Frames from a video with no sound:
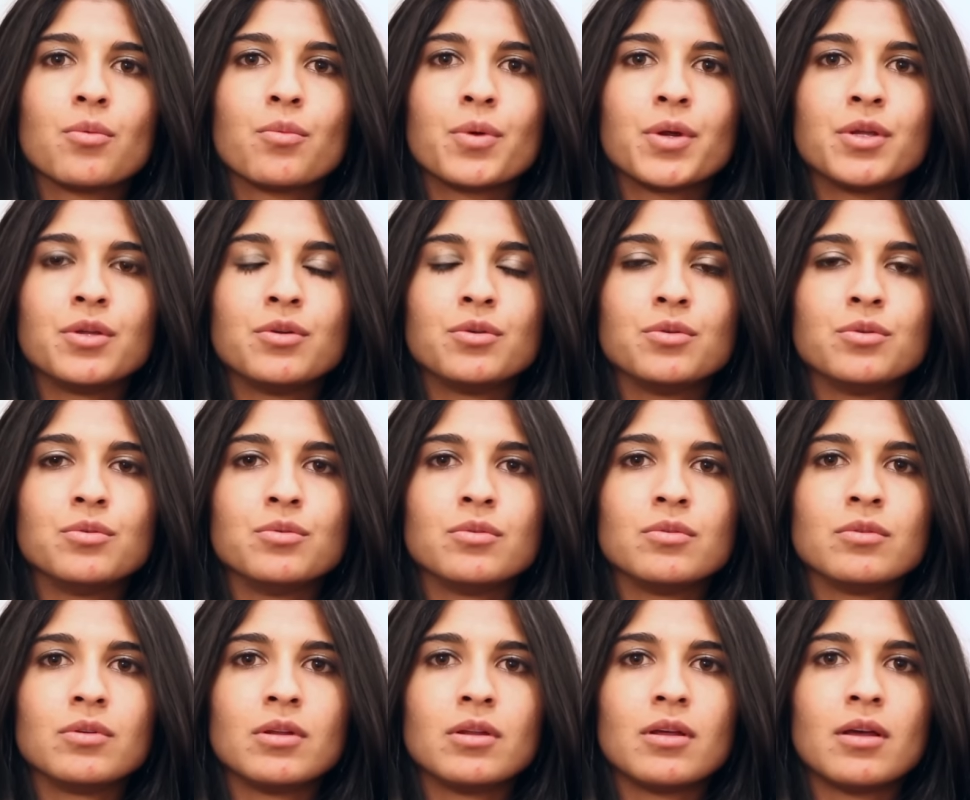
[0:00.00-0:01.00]
where you
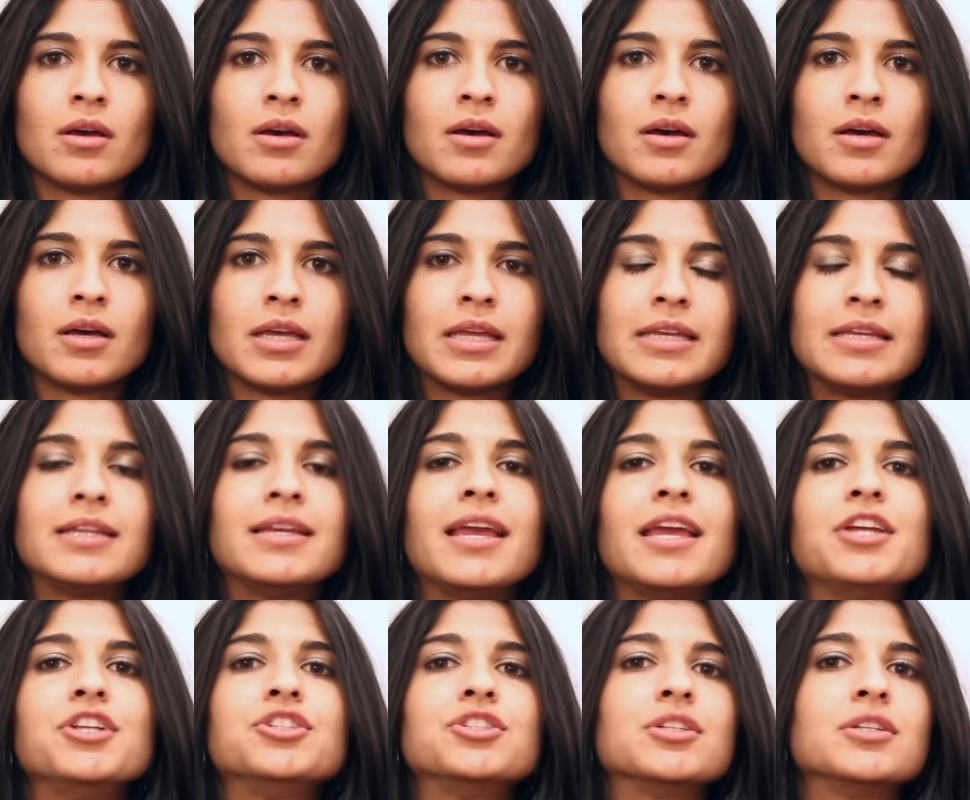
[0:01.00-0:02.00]

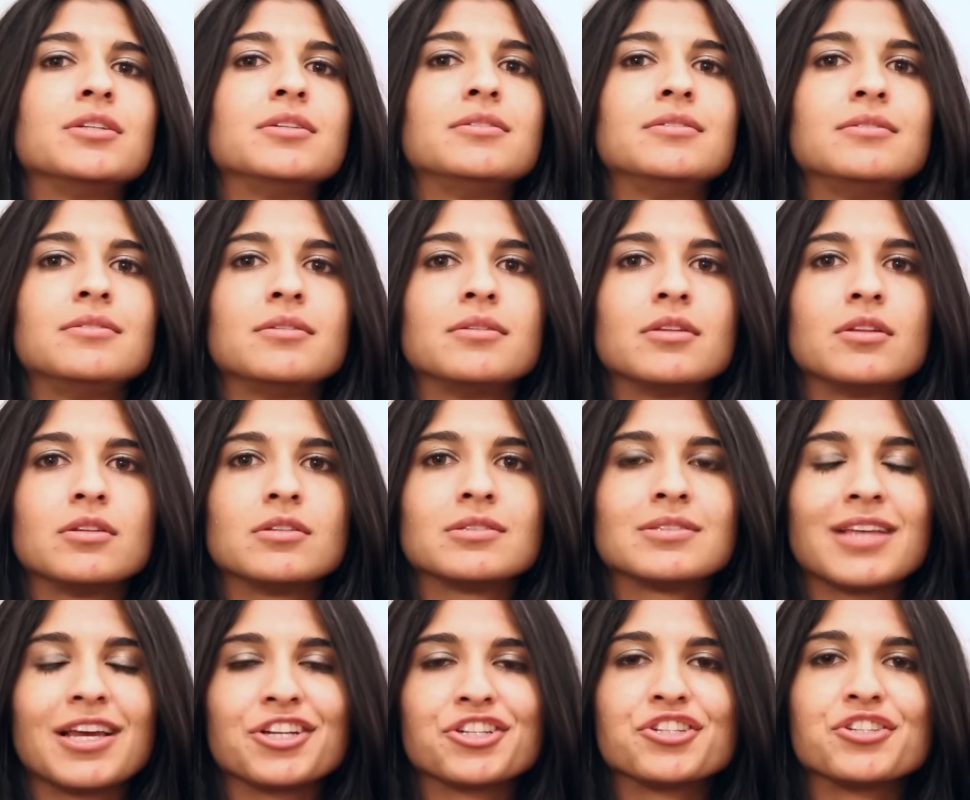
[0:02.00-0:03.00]
engage in
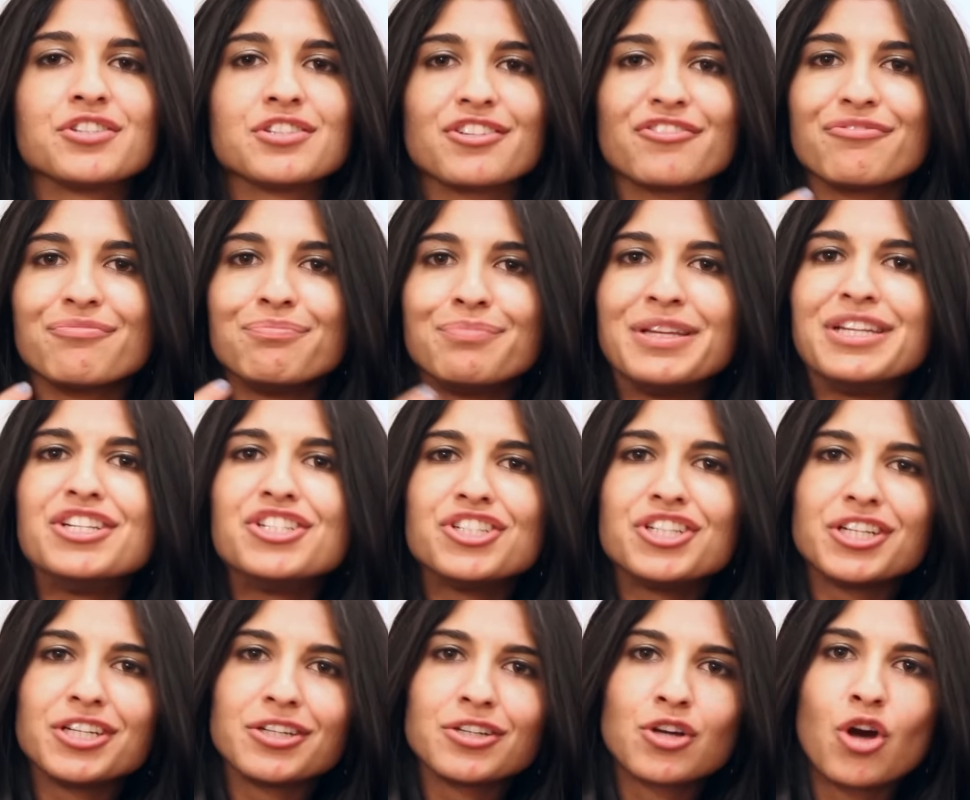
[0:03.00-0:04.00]
sessions of
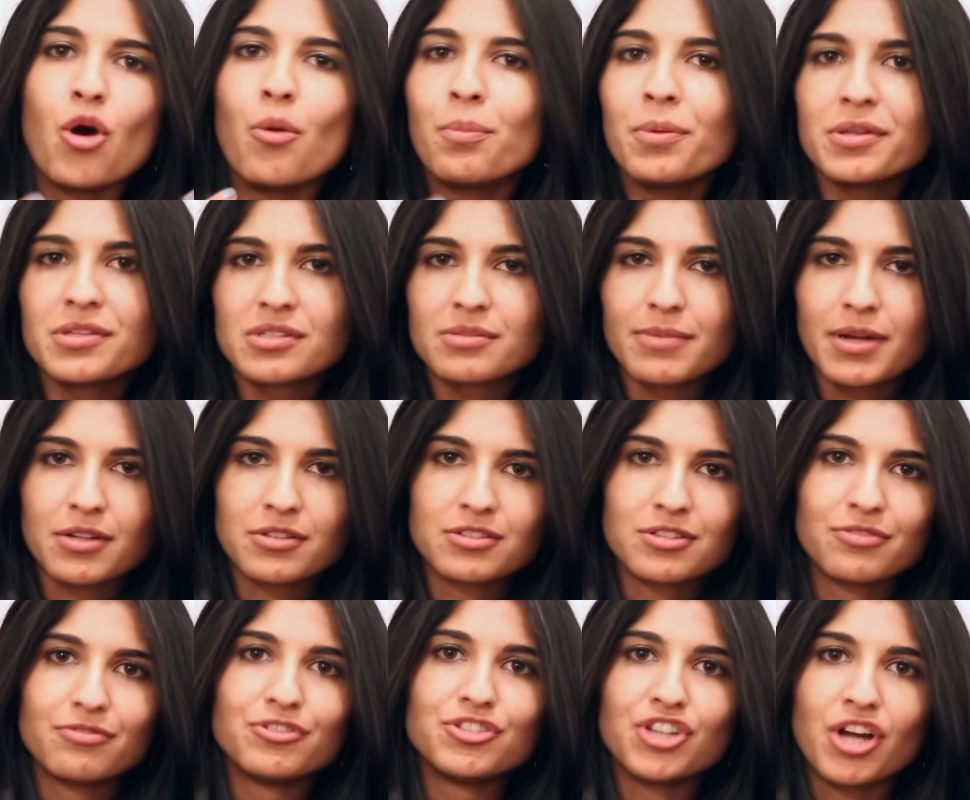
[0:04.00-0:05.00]
binging copious
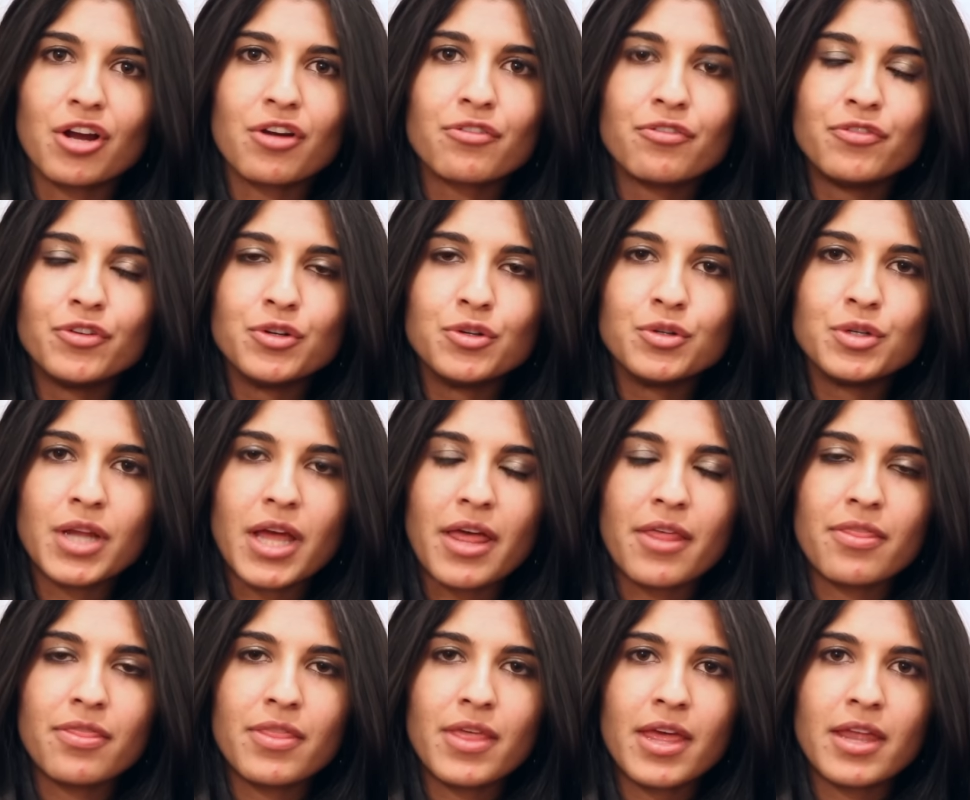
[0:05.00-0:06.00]
amounts of junk food
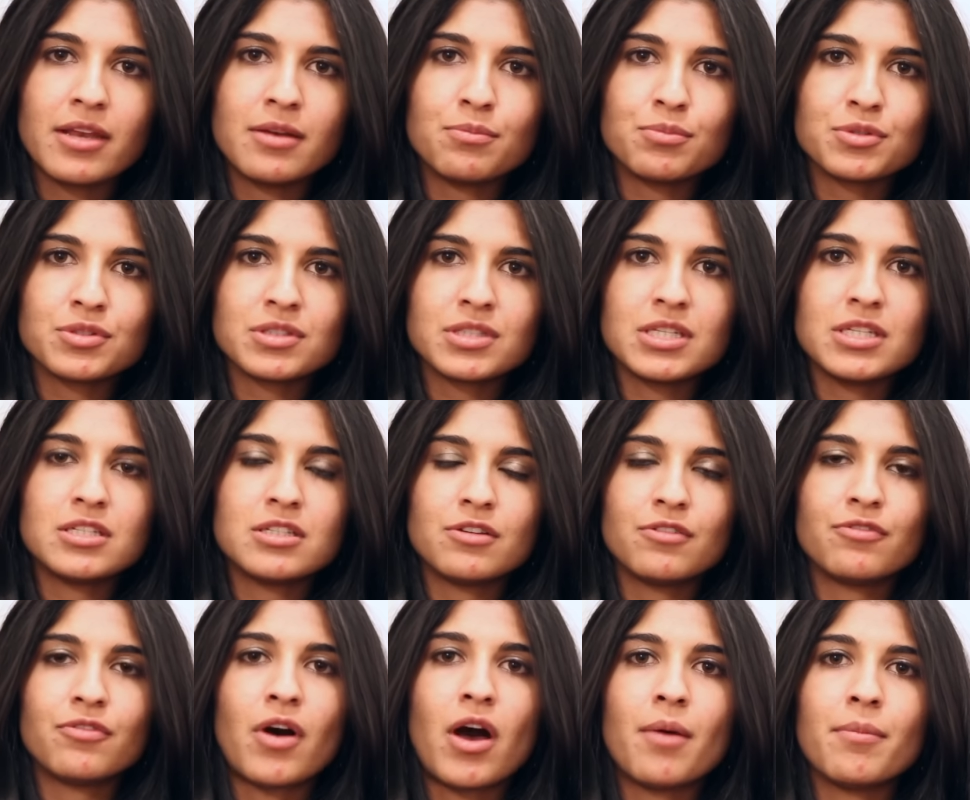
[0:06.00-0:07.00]
and then proceed
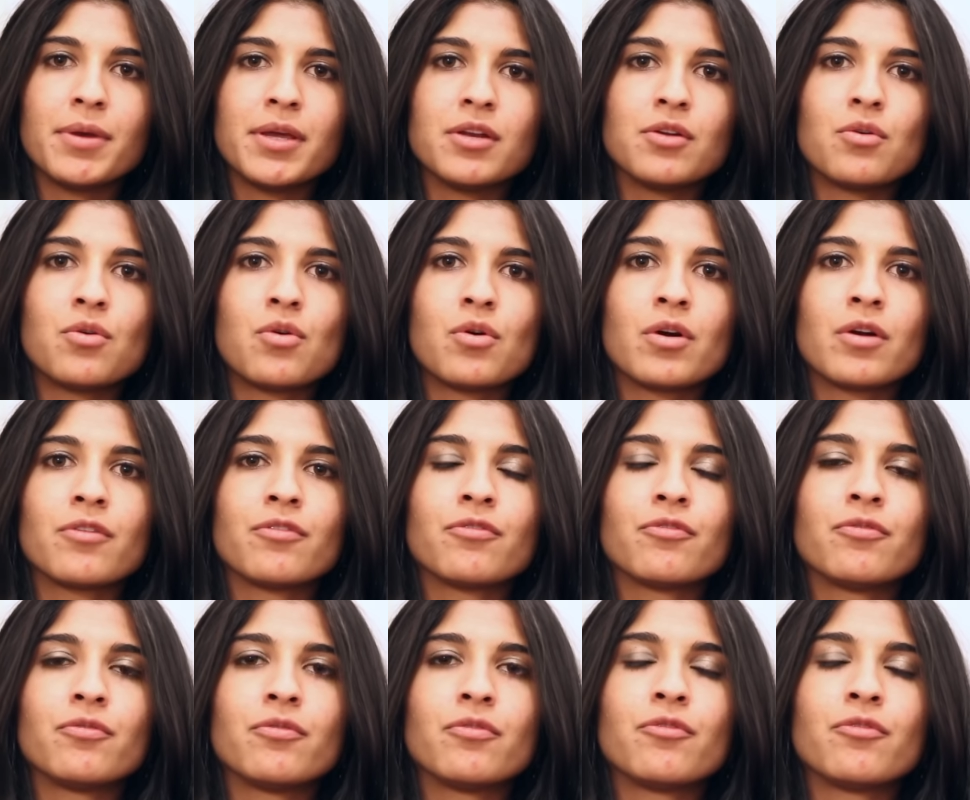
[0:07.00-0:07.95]
to vomit or